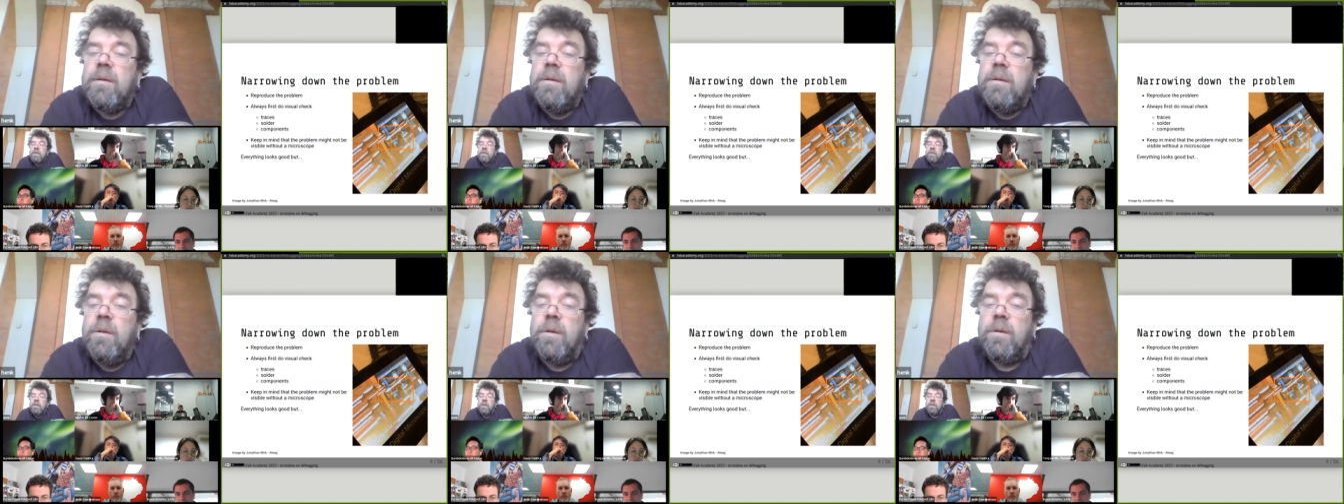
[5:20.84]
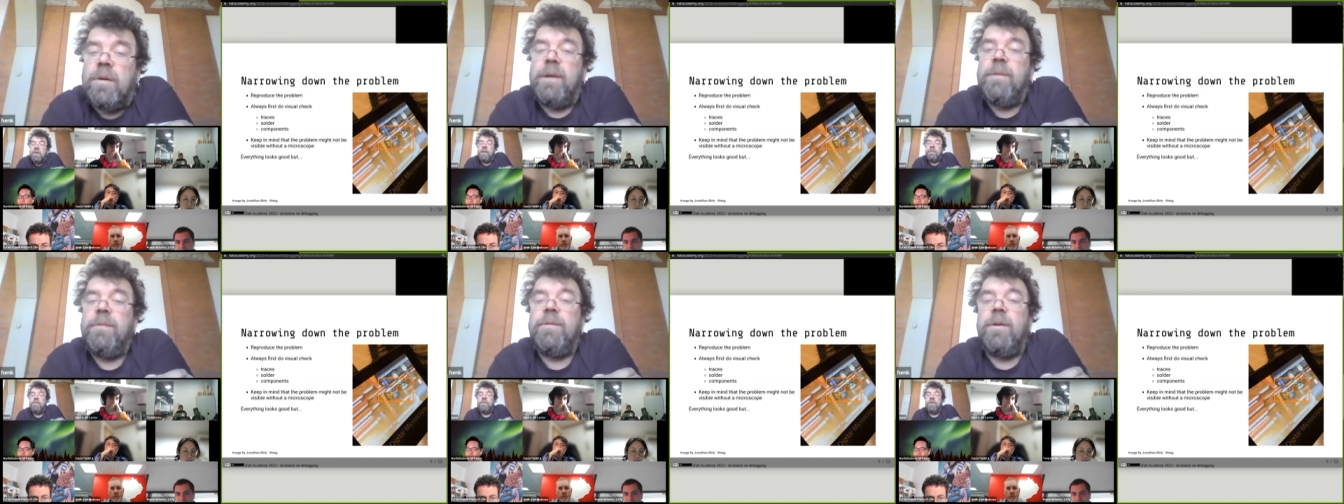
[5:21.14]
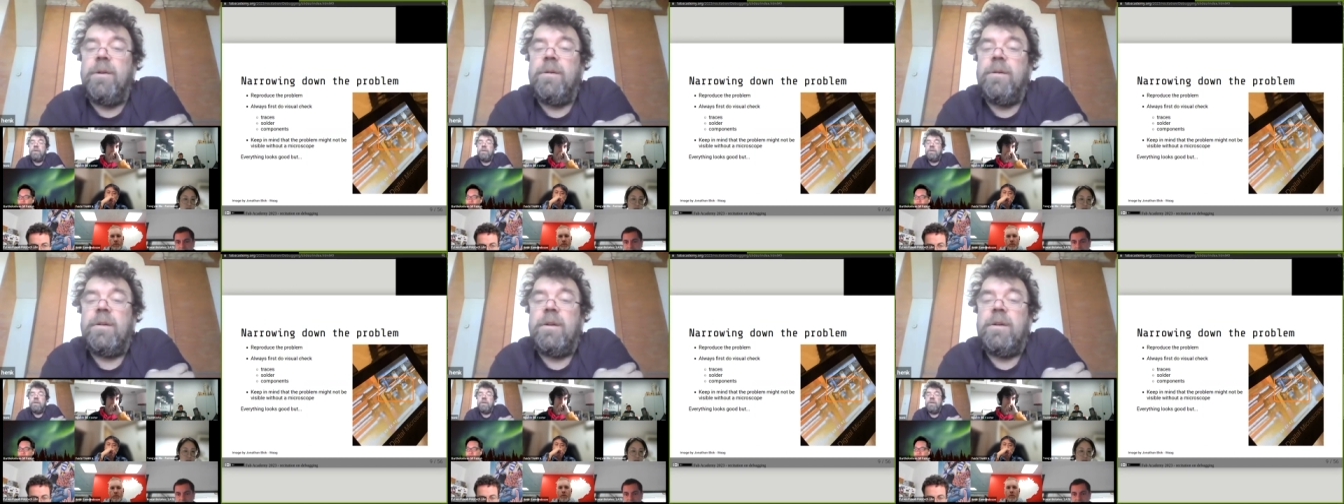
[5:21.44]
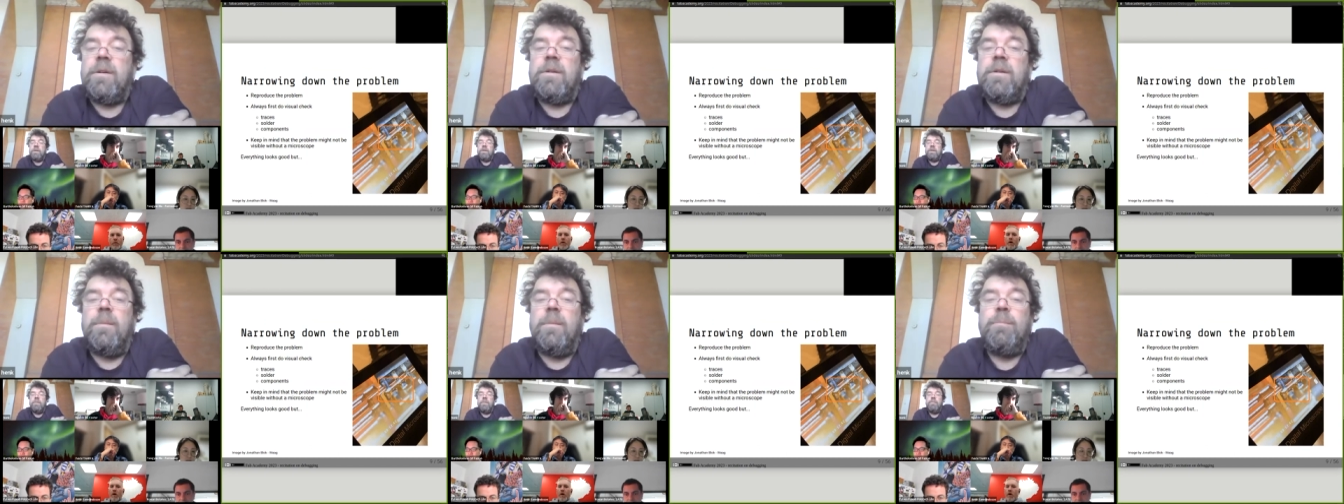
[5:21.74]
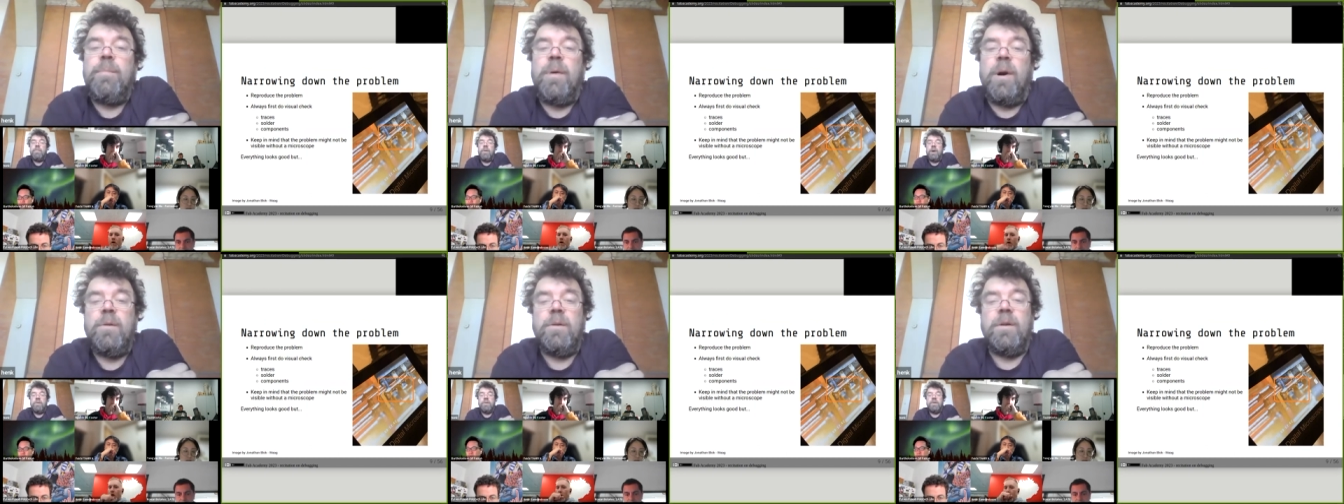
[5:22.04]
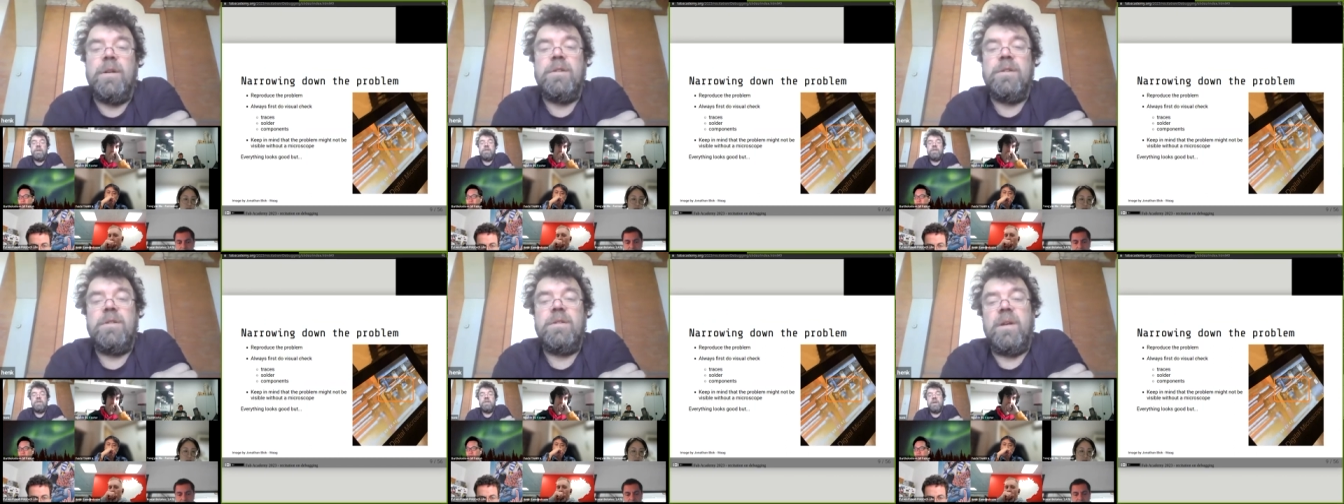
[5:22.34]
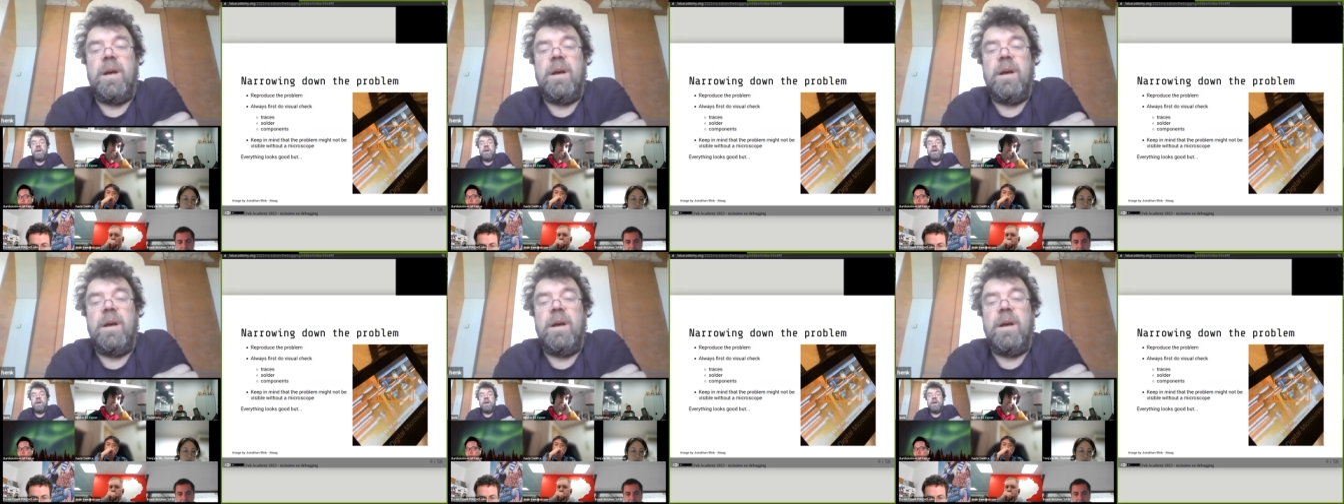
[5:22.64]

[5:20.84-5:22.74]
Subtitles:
Look if all the components